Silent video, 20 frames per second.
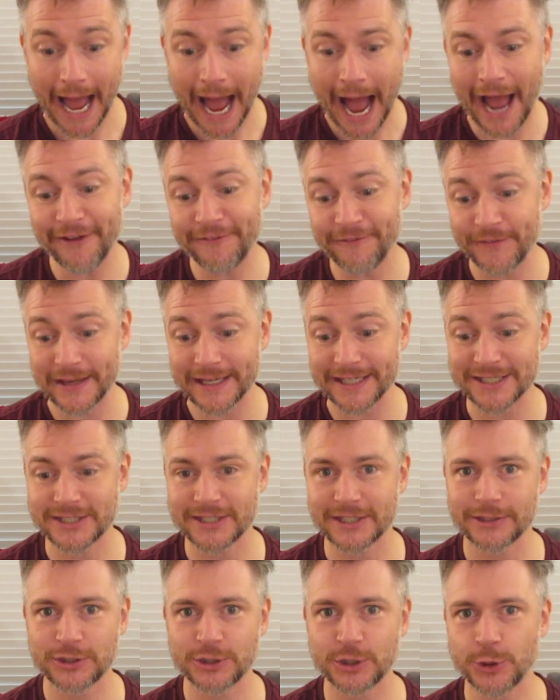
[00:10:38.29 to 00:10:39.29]
I
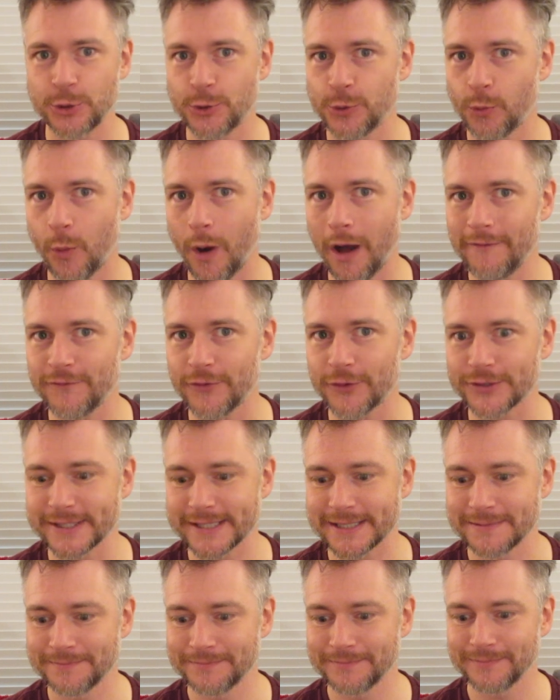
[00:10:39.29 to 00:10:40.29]
fixed two
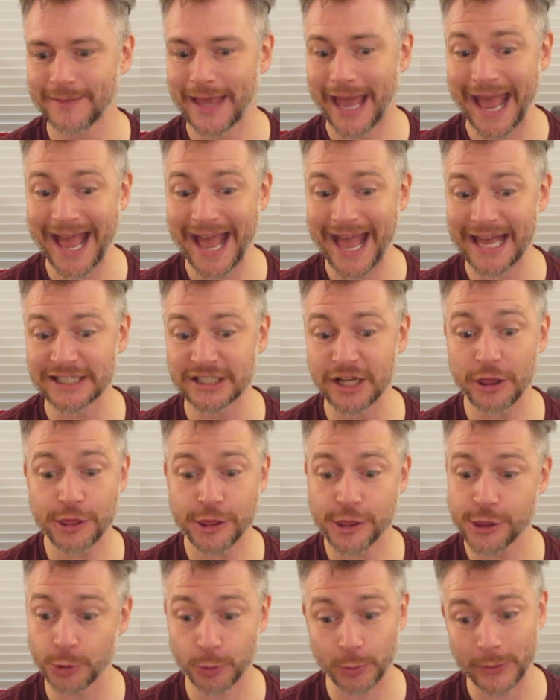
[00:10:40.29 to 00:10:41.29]
waffles and
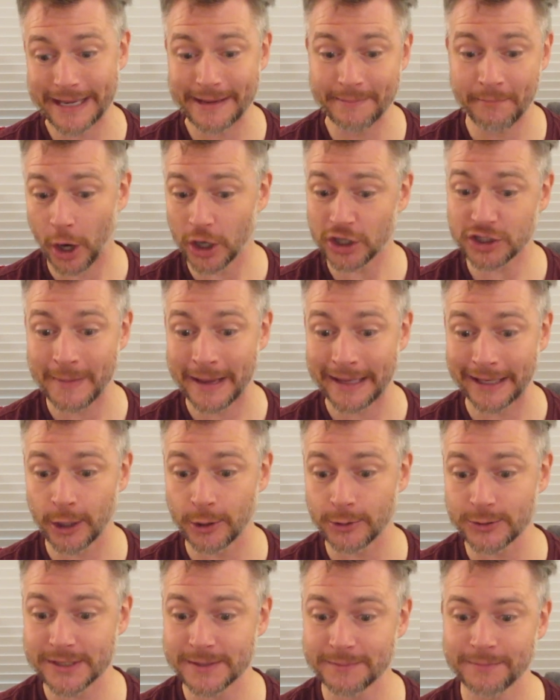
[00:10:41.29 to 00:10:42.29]
three
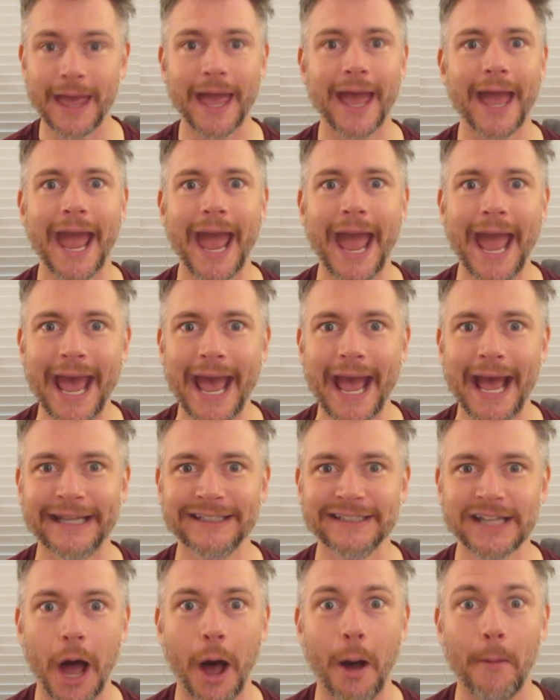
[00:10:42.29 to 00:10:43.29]
marshmallows
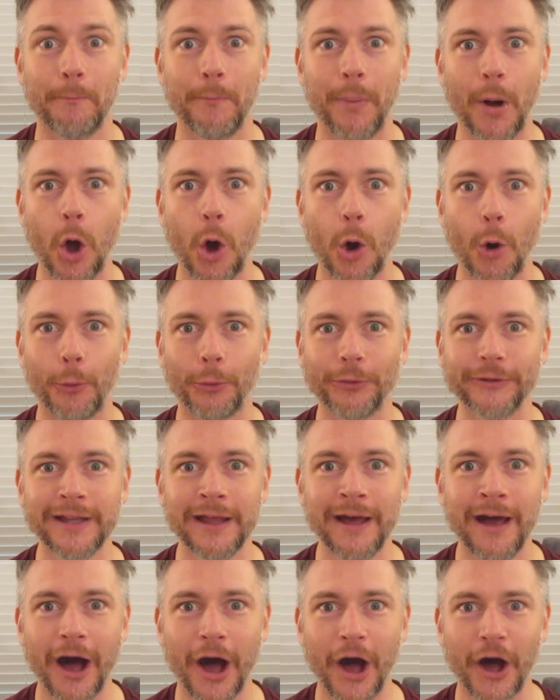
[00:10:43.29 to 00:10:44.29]
and a
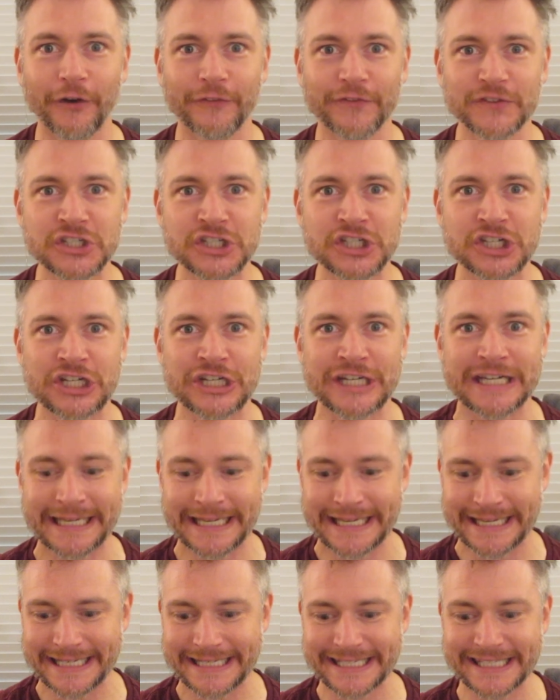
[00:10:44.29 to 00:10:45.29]
bowl of
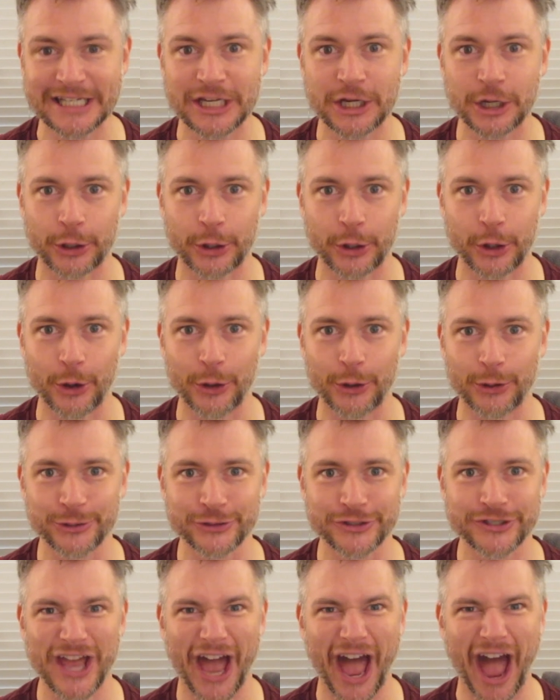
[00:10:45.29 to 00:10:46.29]
cheese
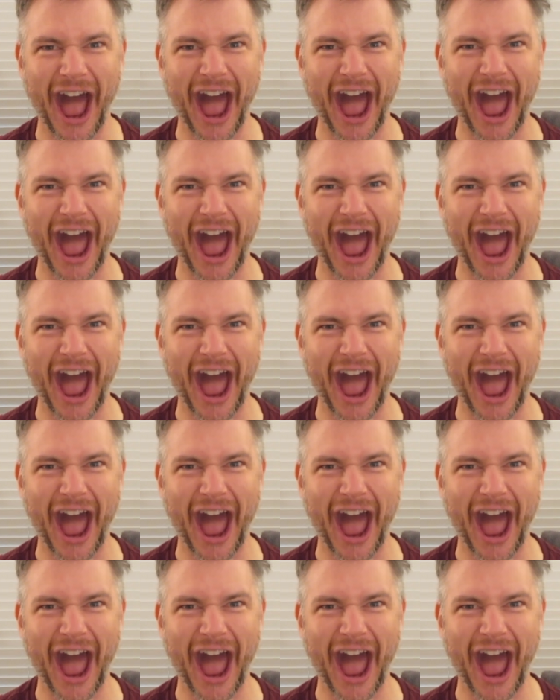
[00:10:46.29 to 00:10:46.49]
curls.